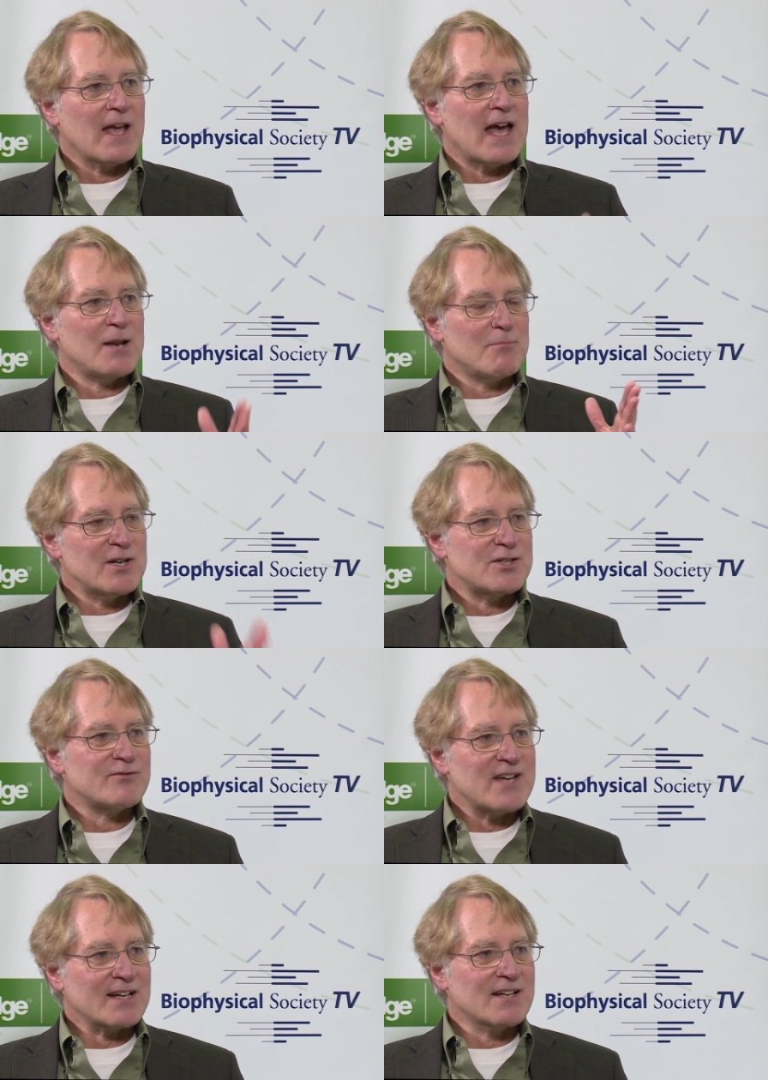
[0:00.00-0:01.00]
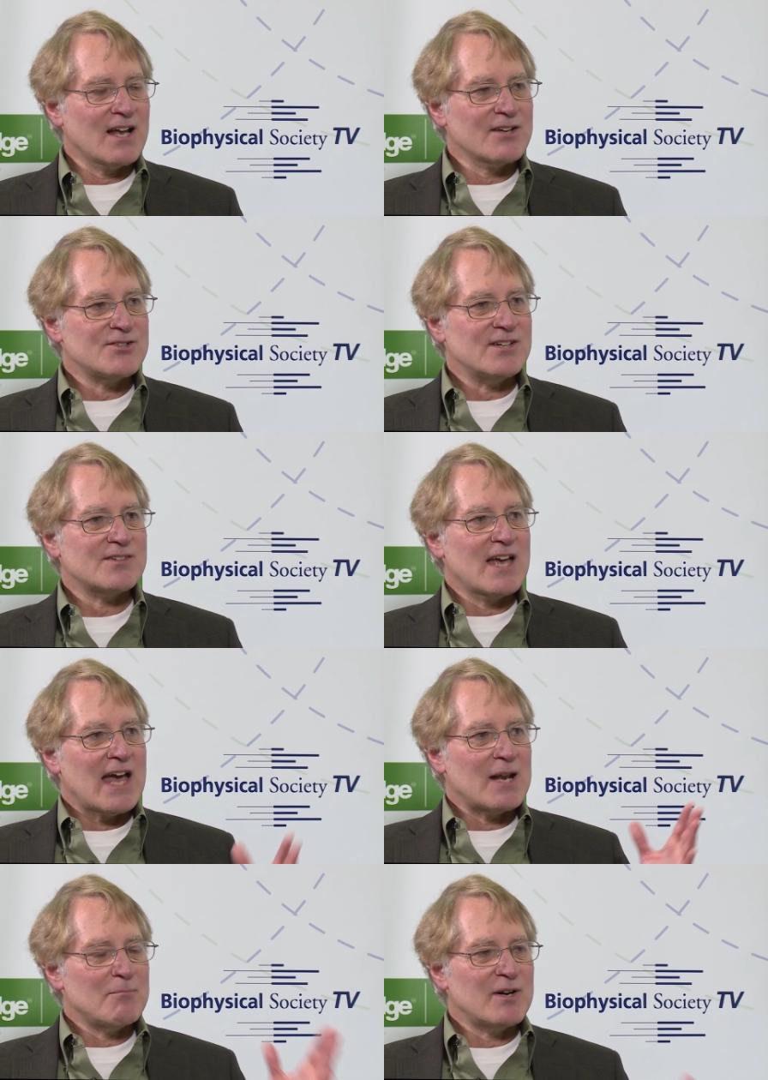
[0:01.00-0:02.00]
and a bunch of technologies
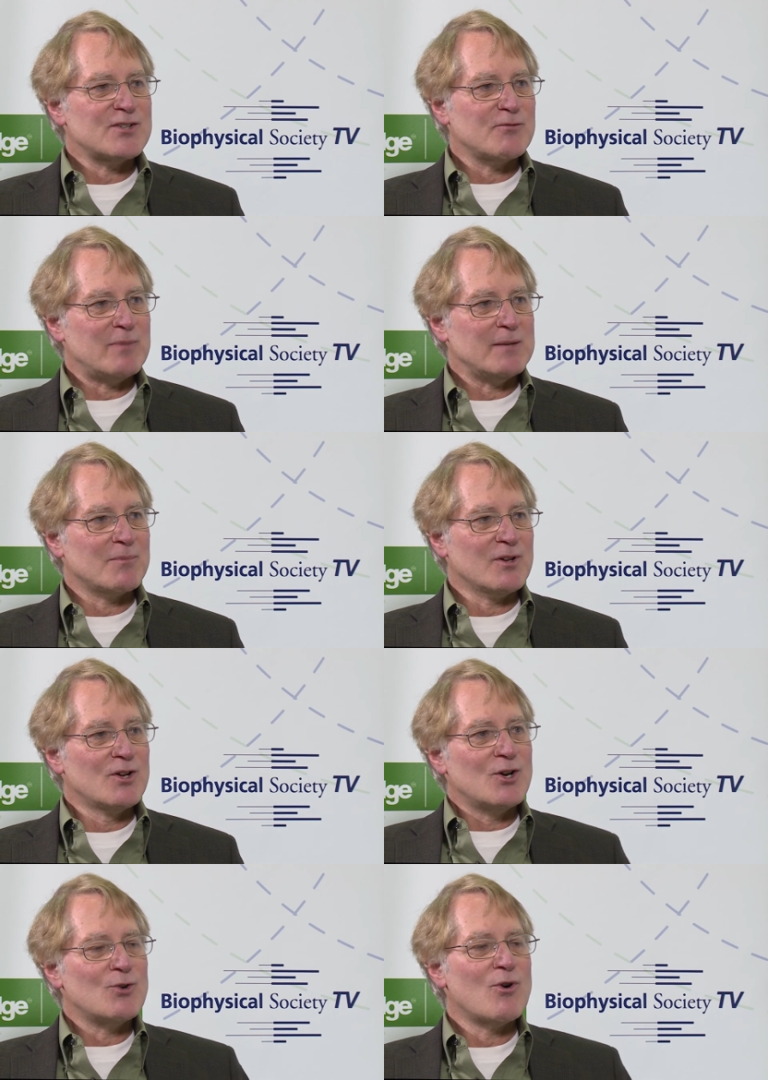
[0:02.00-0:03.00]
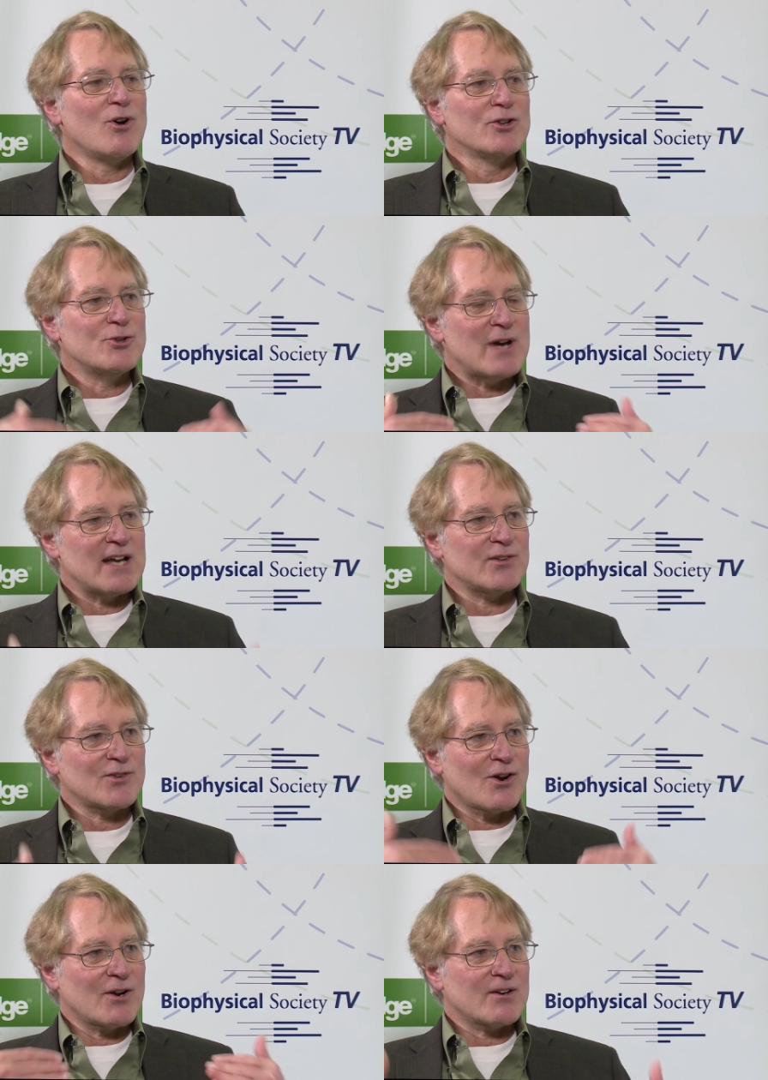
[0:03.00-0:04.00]
and a bunch of people who all knew how to
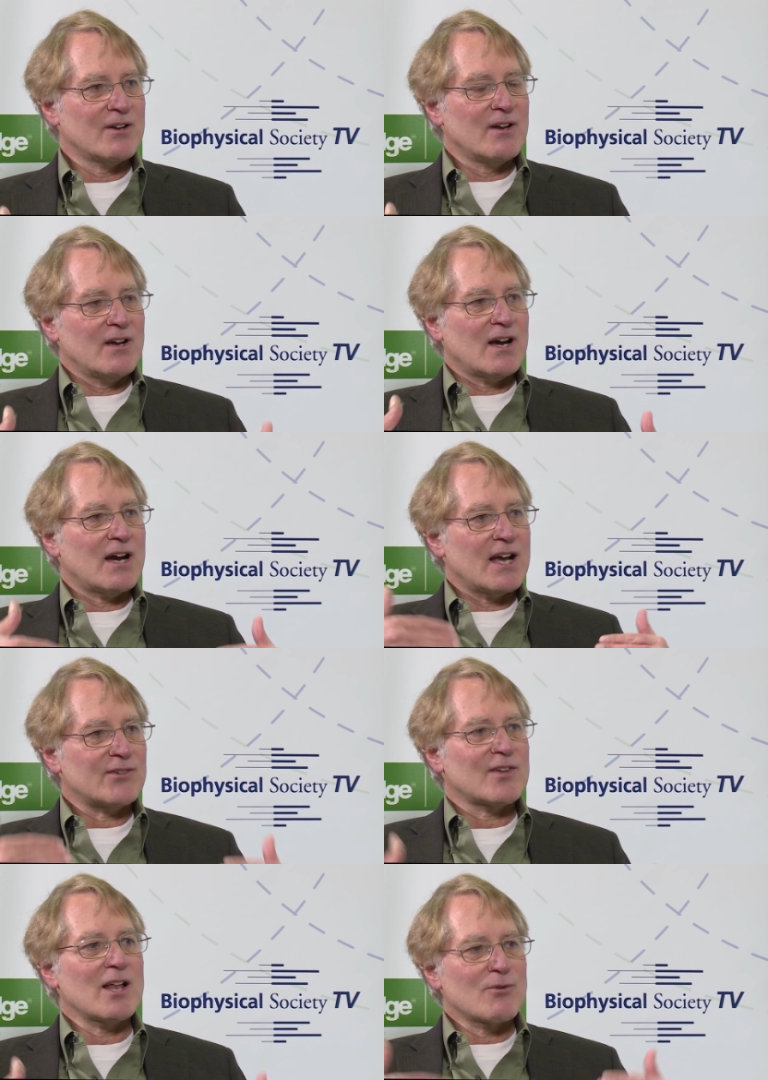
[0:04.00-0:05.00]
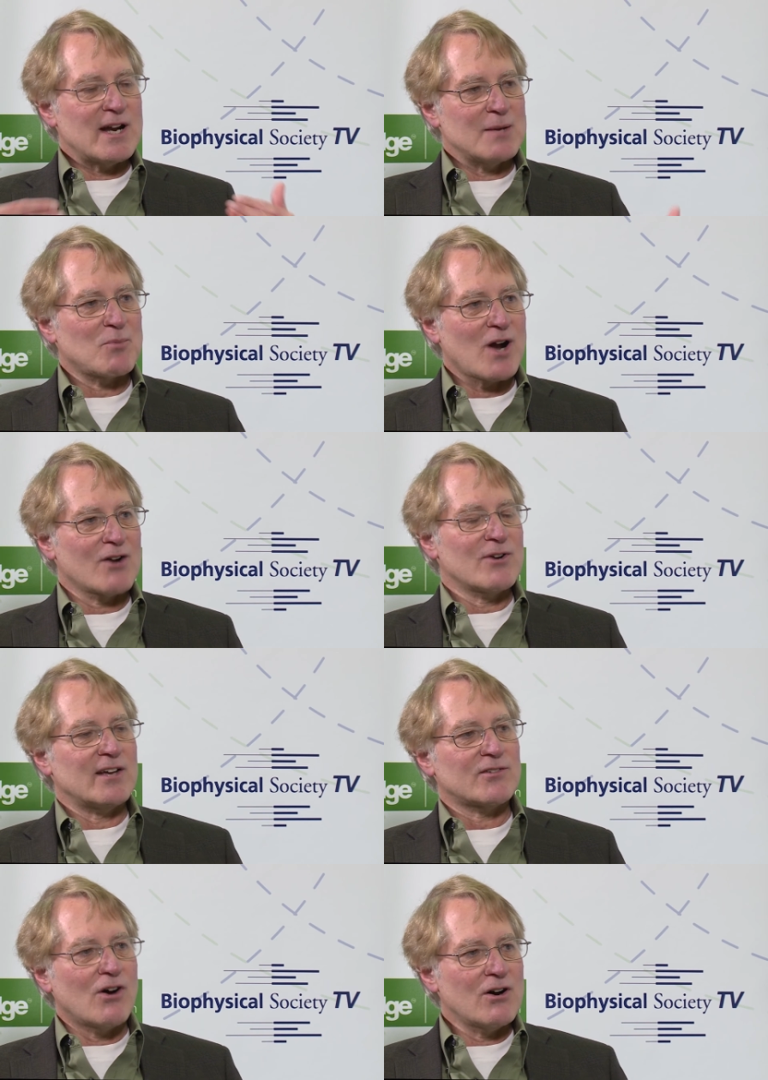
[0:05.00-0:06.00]
start uh, accelerating
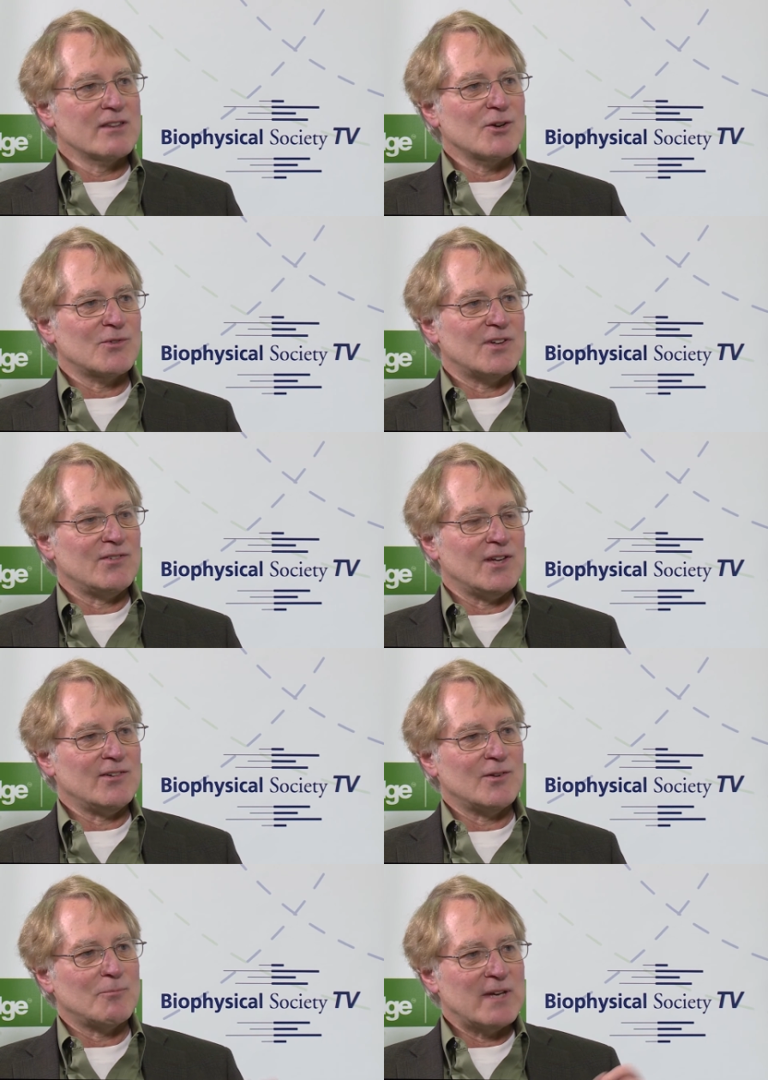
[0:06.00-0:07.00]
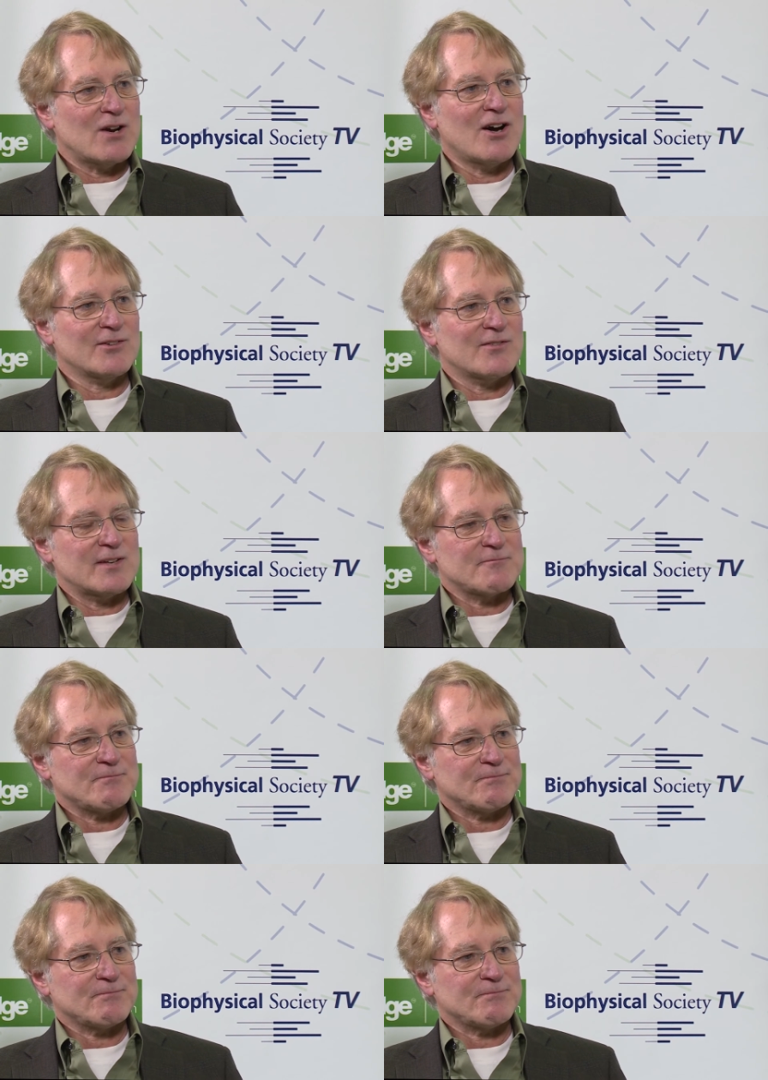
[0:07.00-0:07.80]
progress on those diseases because of it.